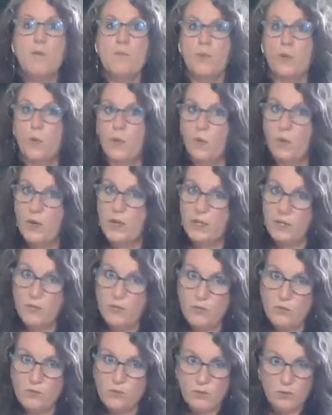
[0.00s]
But when
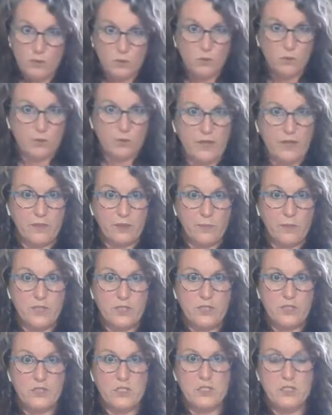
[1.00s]
you do it the that
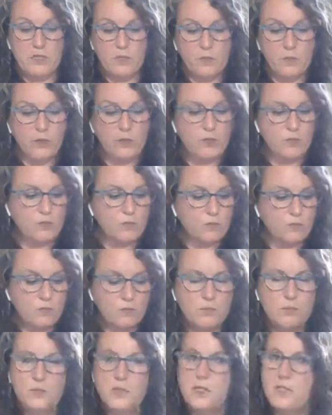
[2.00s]
we just did, where you're
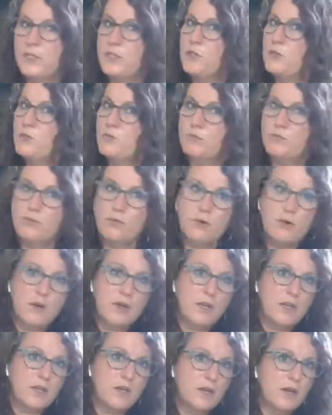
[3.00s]
really
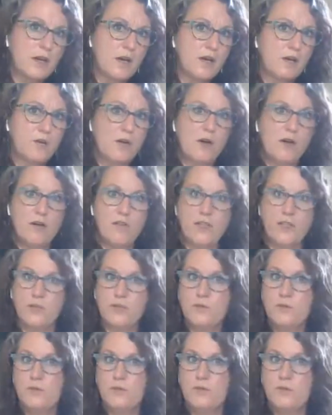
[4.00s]
drawing on all that
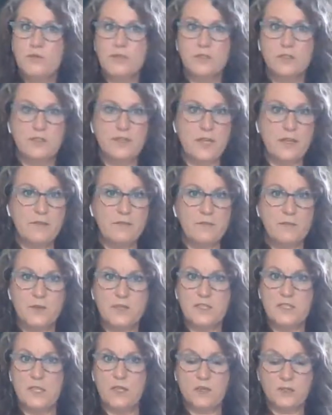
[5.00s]
universal life
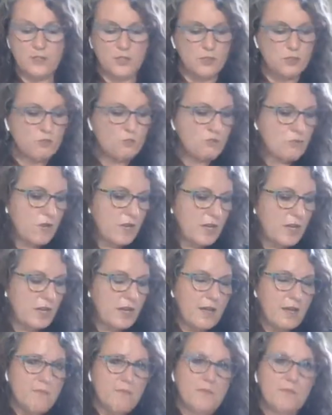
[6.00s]
force energy, drawing it
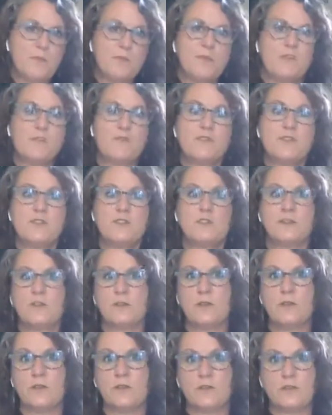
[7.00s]
up from the
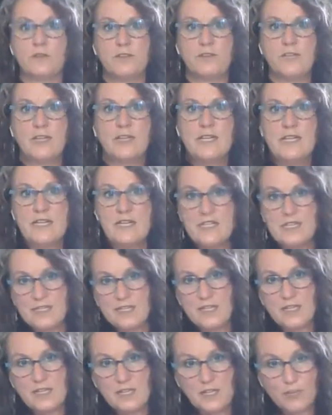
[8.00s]
physical earth,
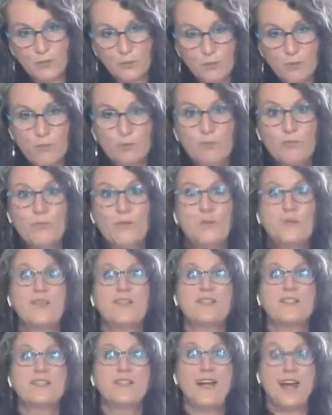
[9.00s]
sending it through
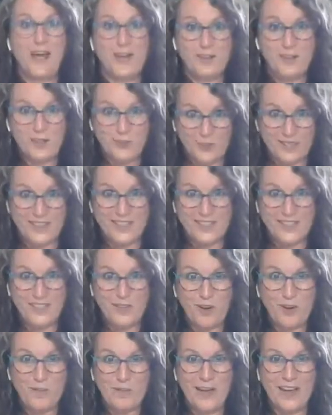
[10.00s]
this conduit that's
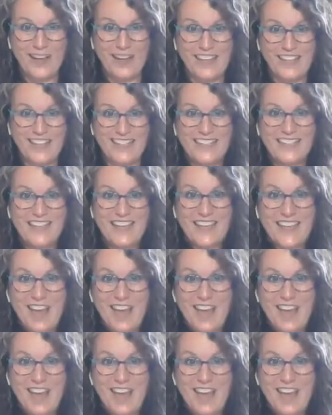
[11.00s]
our bodies,